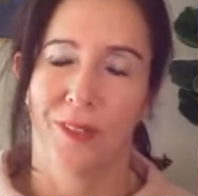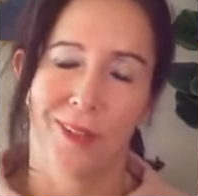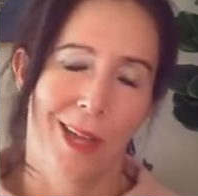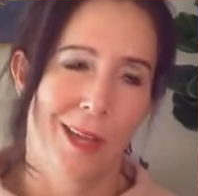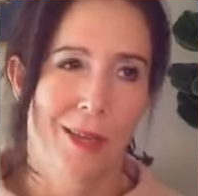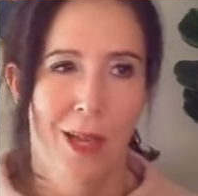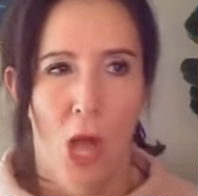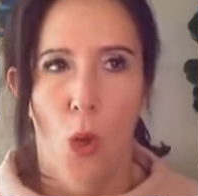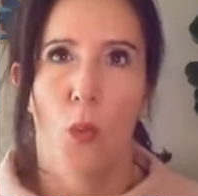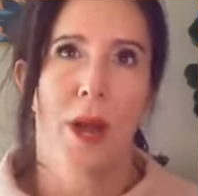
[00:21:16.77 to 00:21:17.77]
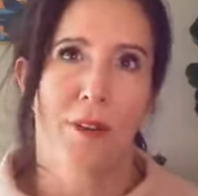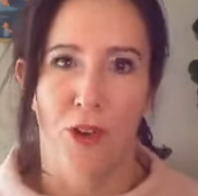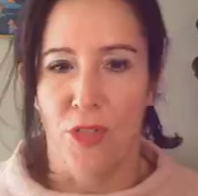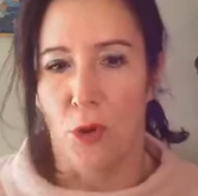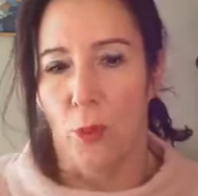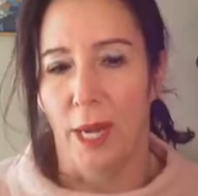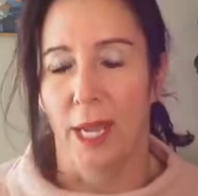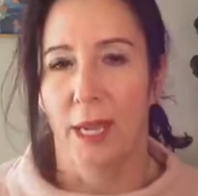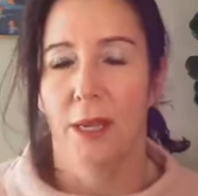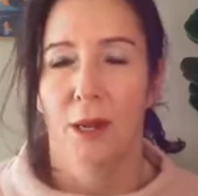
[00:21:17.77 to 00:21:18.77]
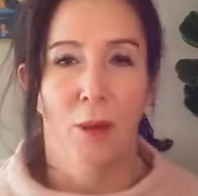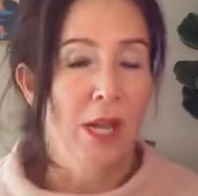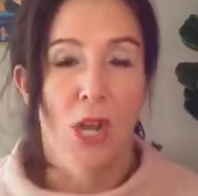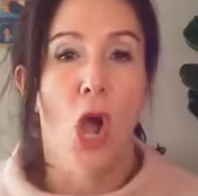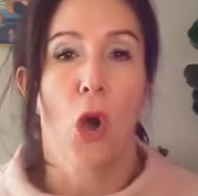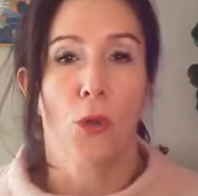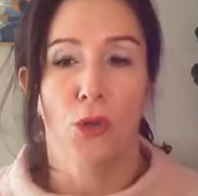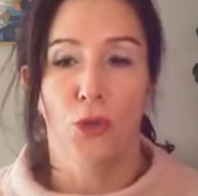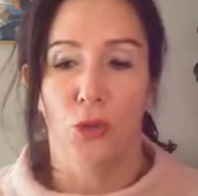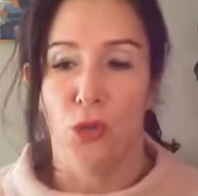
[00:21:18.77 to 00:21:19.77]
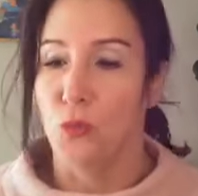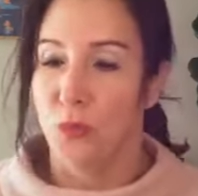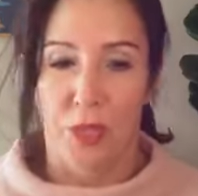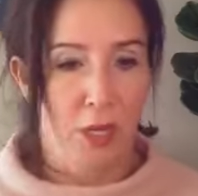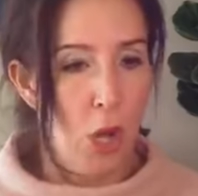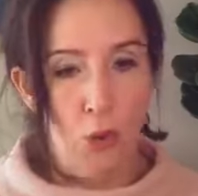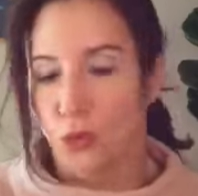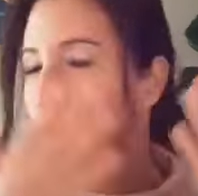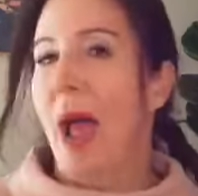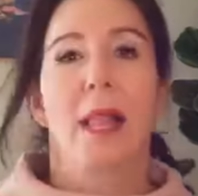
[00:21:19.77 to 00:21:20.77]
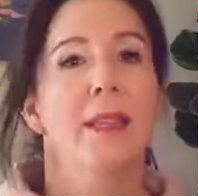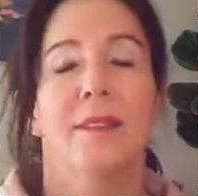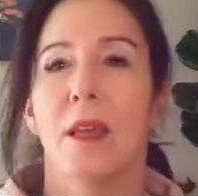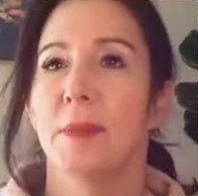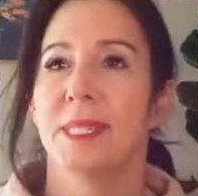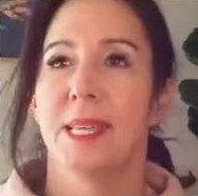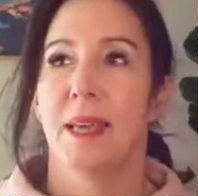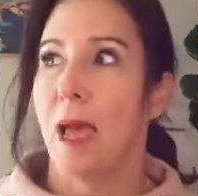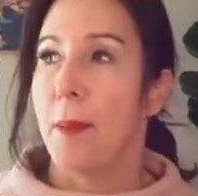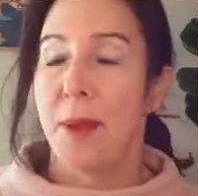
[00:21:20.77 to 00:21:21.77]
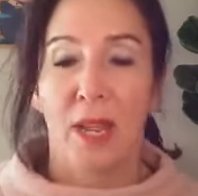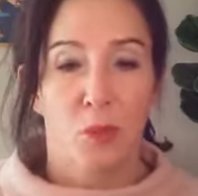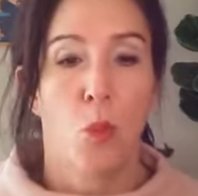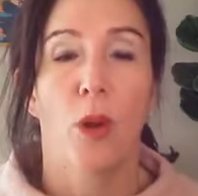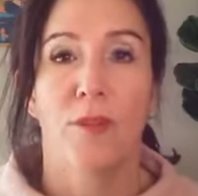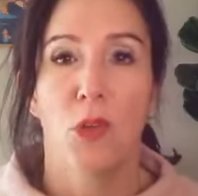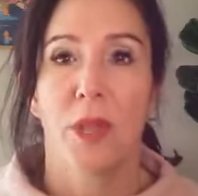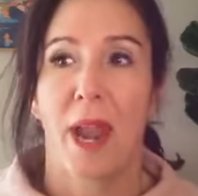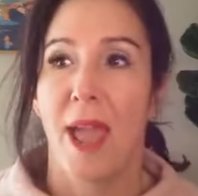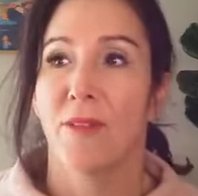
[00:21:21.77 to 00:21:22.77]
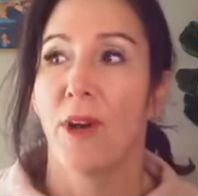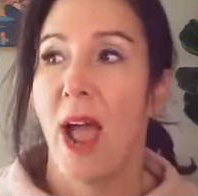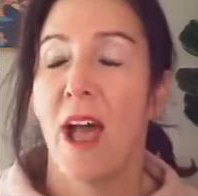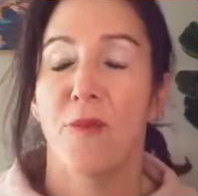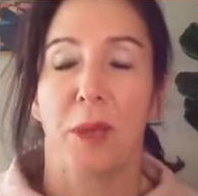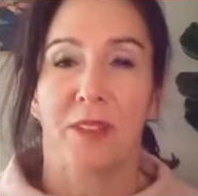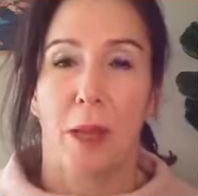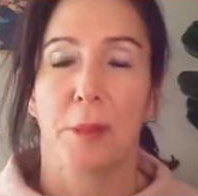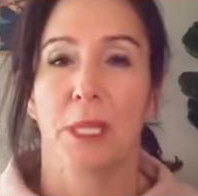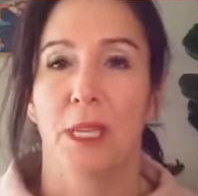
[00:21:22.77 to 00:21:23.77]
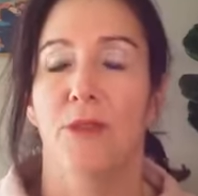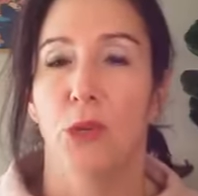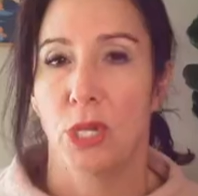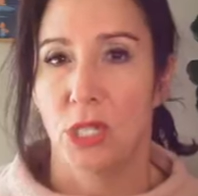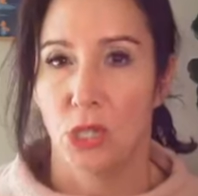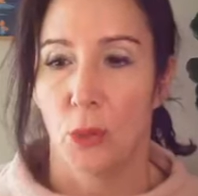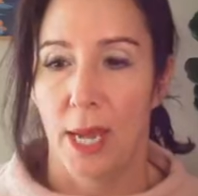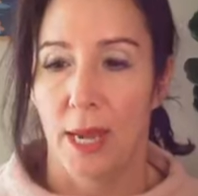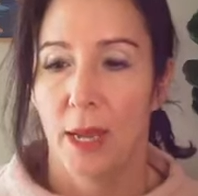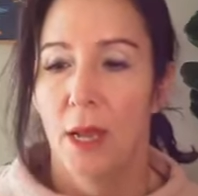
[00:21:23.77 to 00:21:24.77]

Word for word: It's like whatever, they're winning, right? No, you, you, the coach rallies them and says, "I'm going to ask more of you than I ever have because I believe you can do it."